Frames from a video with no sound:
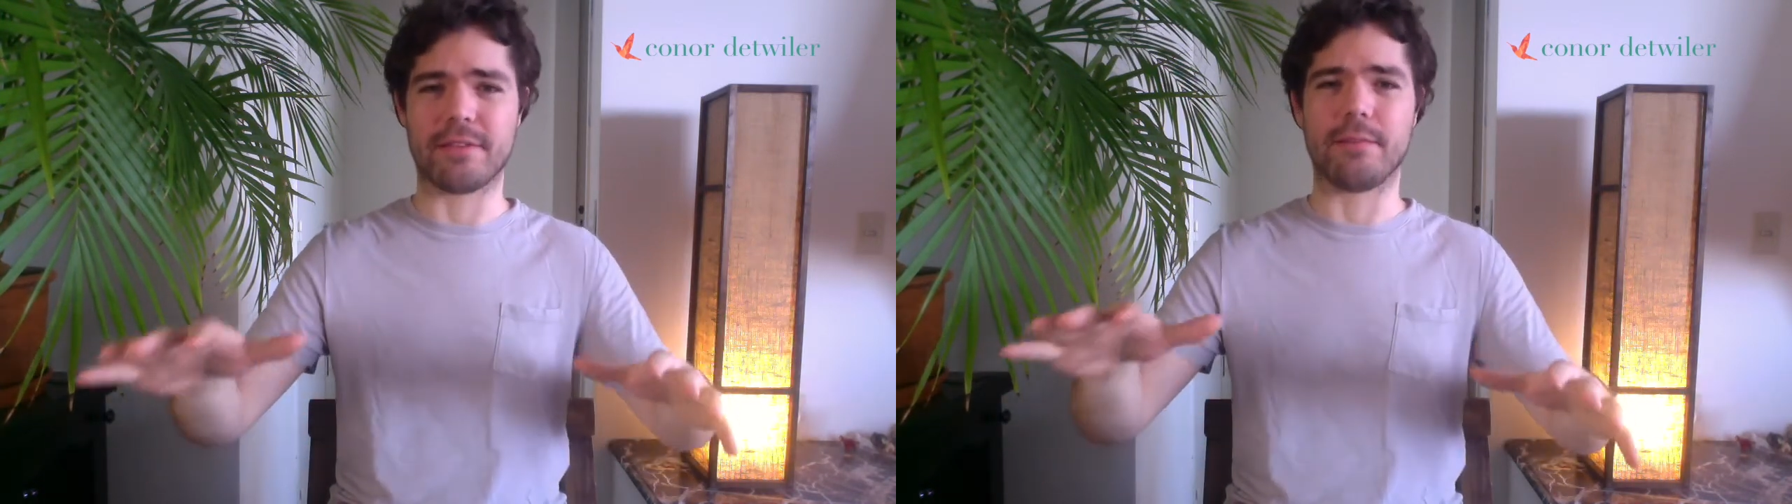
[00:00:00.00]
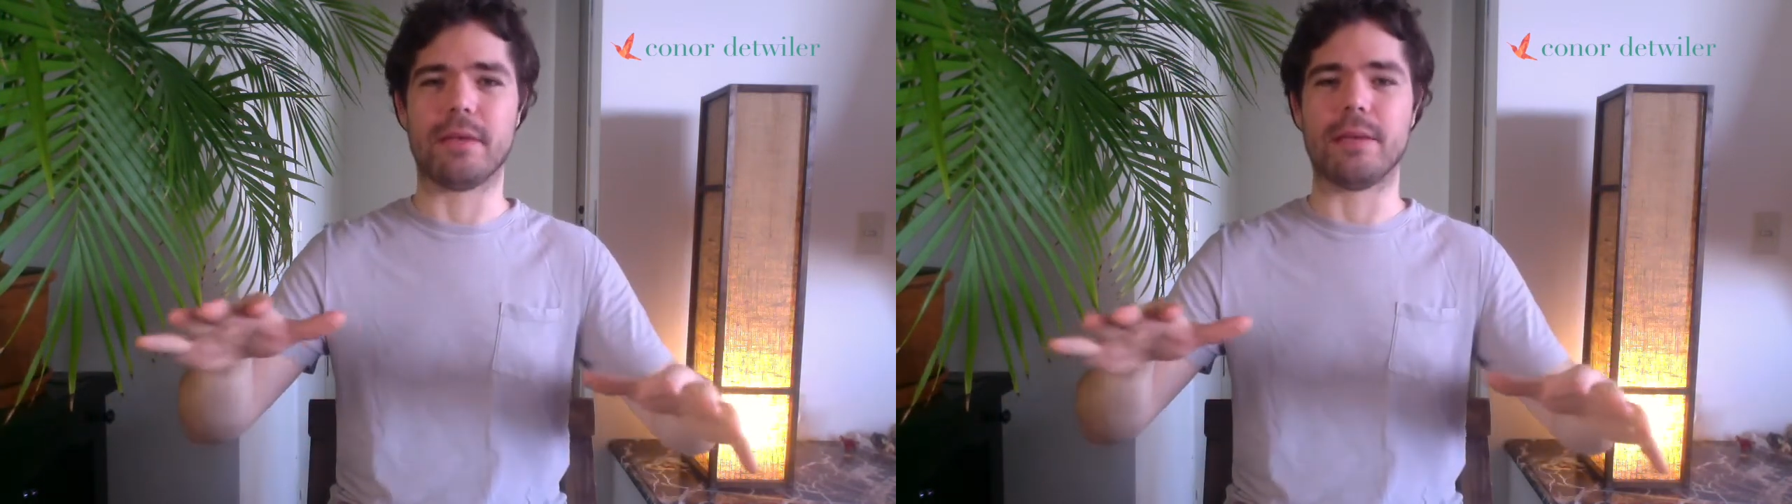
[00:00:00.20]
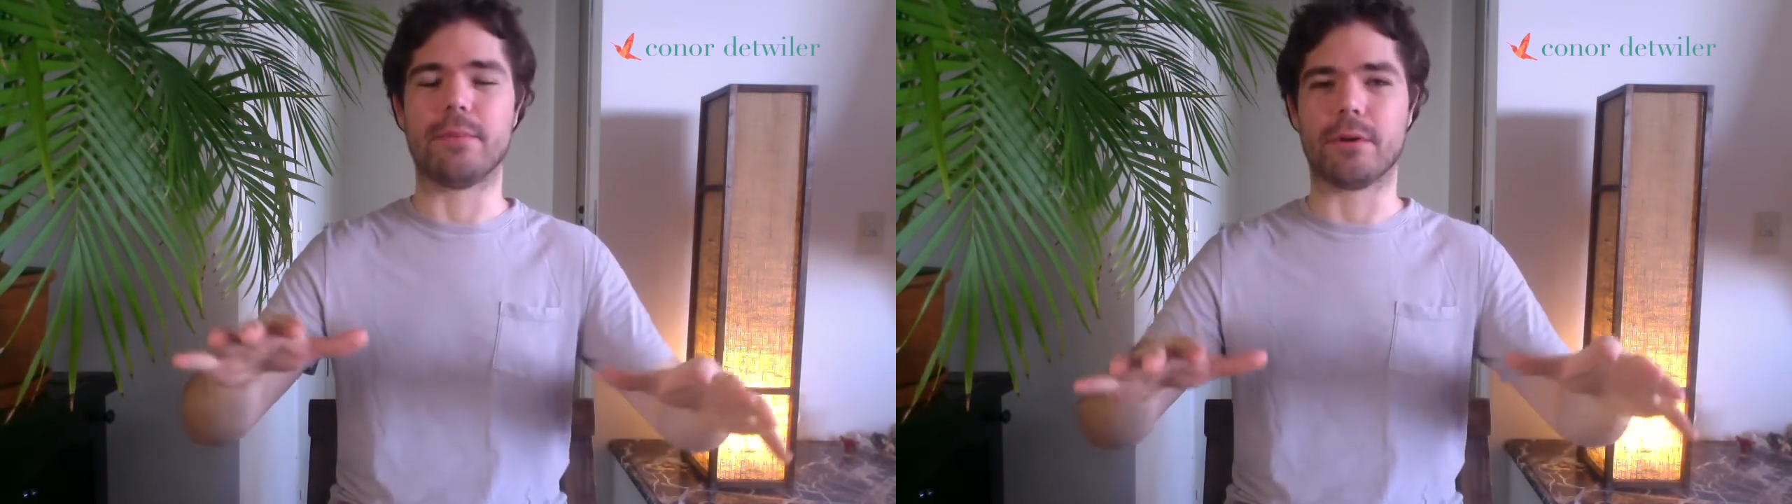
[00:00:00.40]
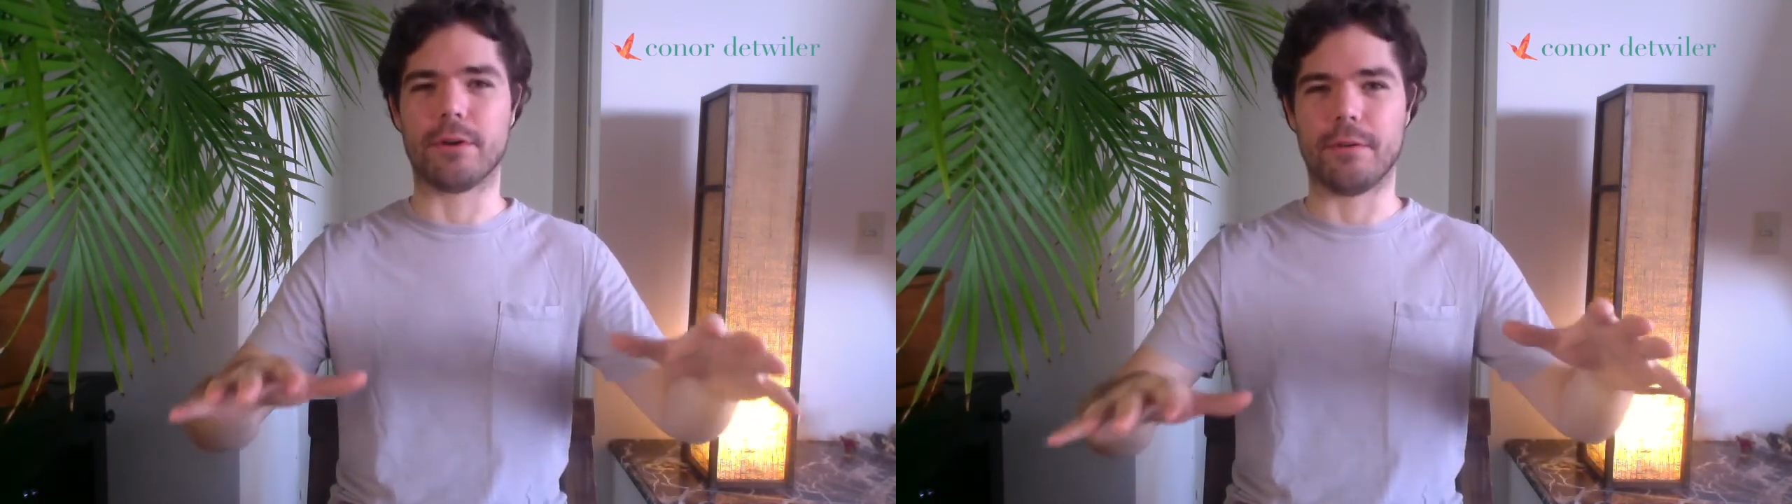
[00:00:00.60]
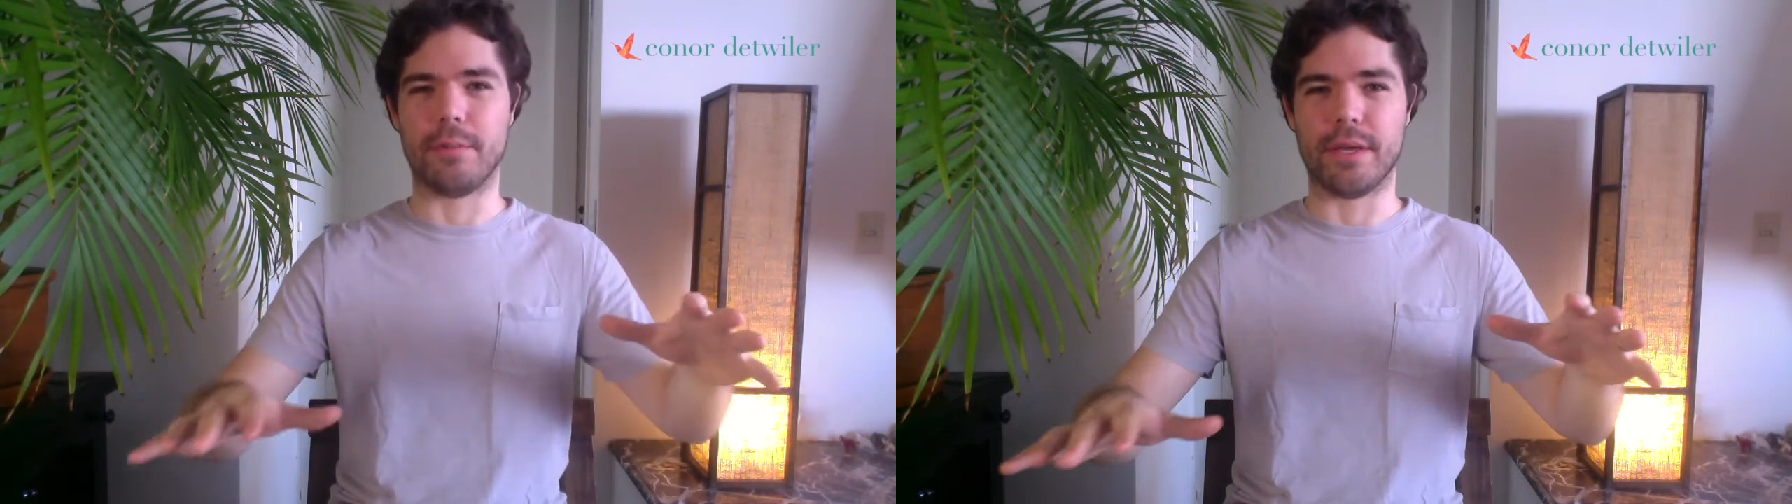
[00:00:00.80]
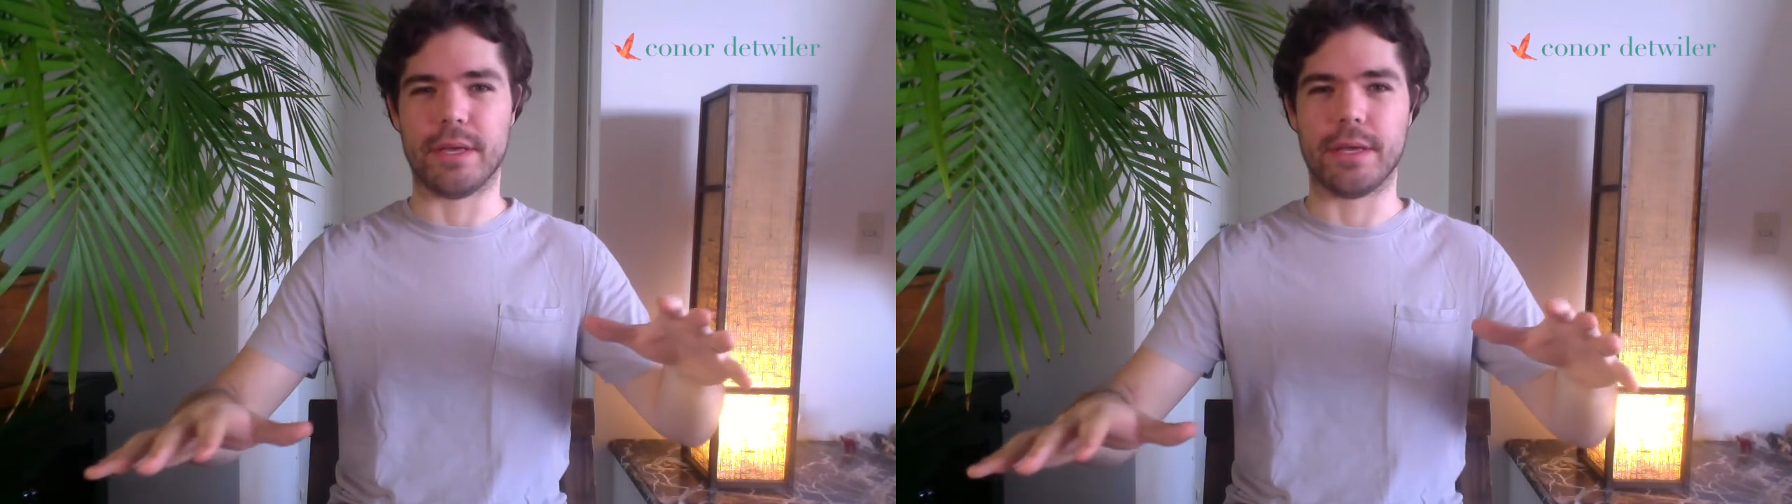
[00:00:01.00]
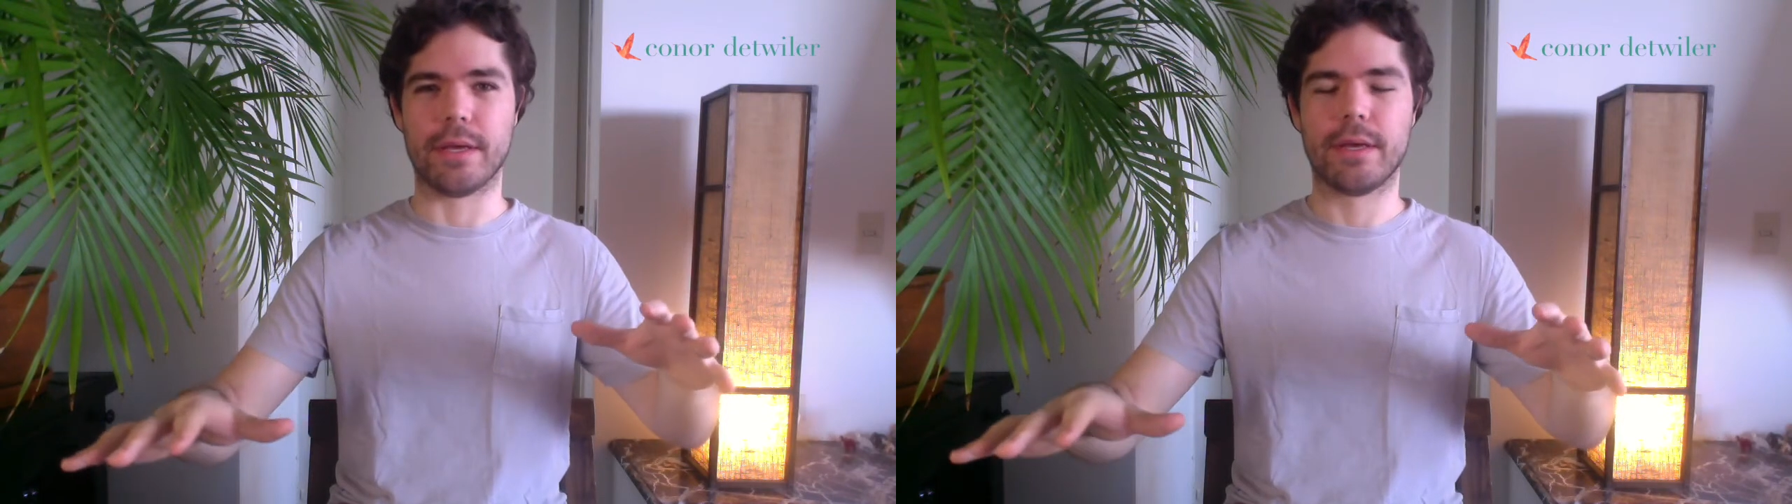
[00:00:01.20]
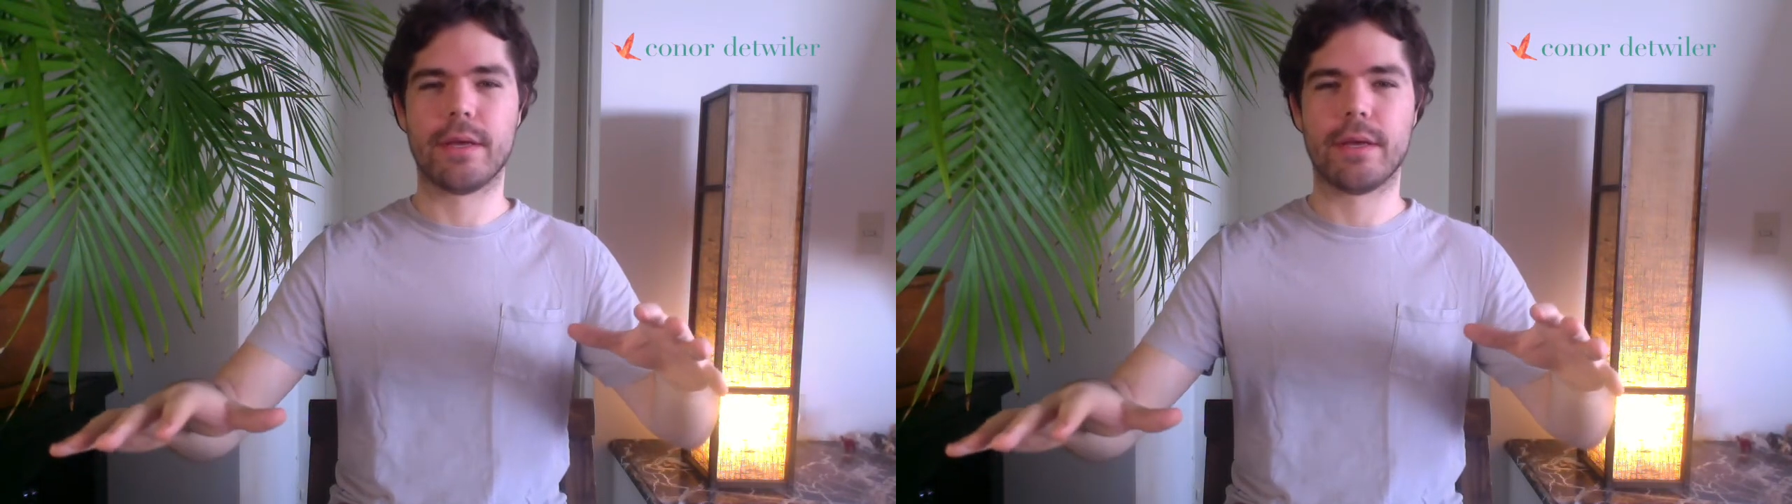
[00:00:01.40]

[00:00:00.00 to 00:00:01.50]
that people could be